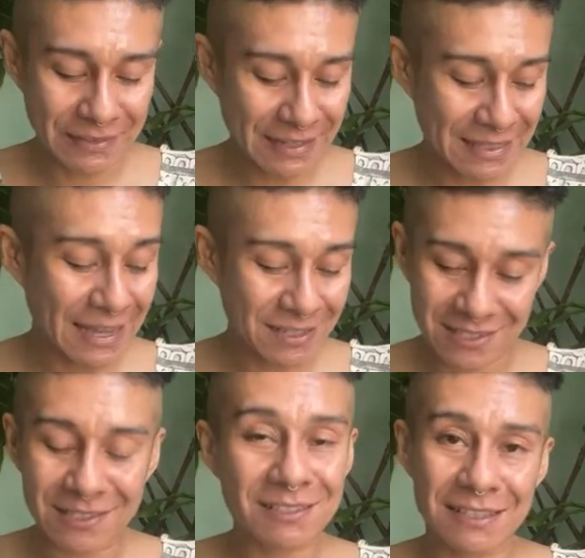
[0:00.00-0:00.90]
And
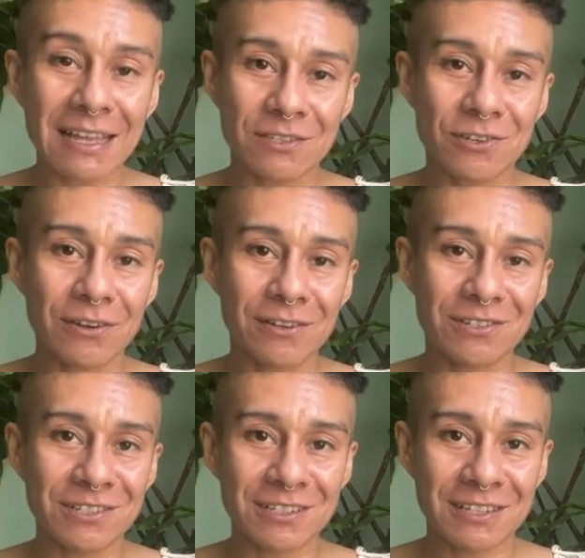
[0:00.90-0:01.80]
that's your
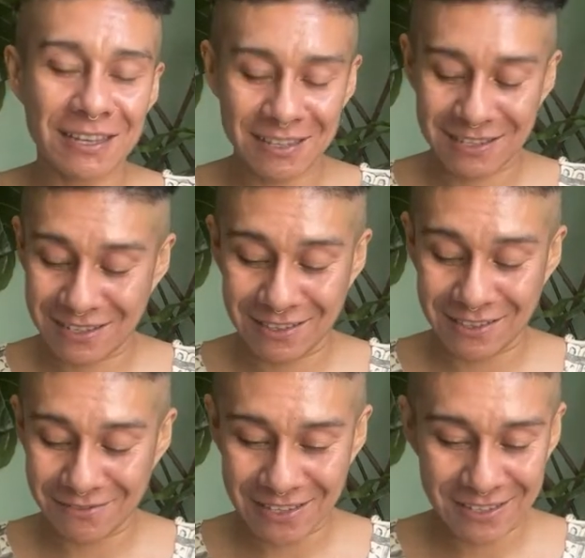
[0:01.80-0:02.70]
energy today. I
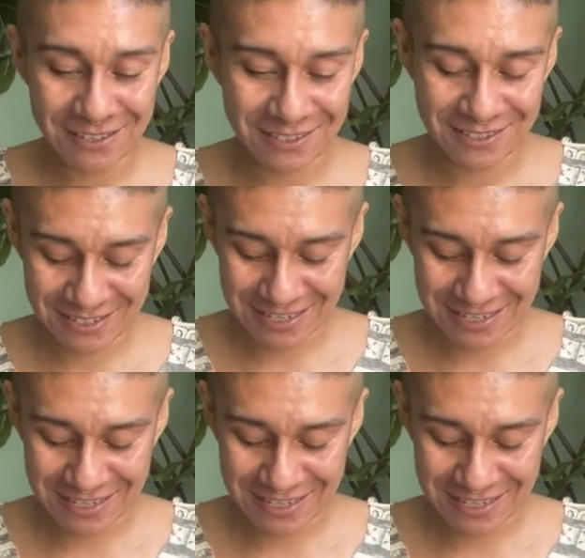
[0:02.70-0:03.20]
love this.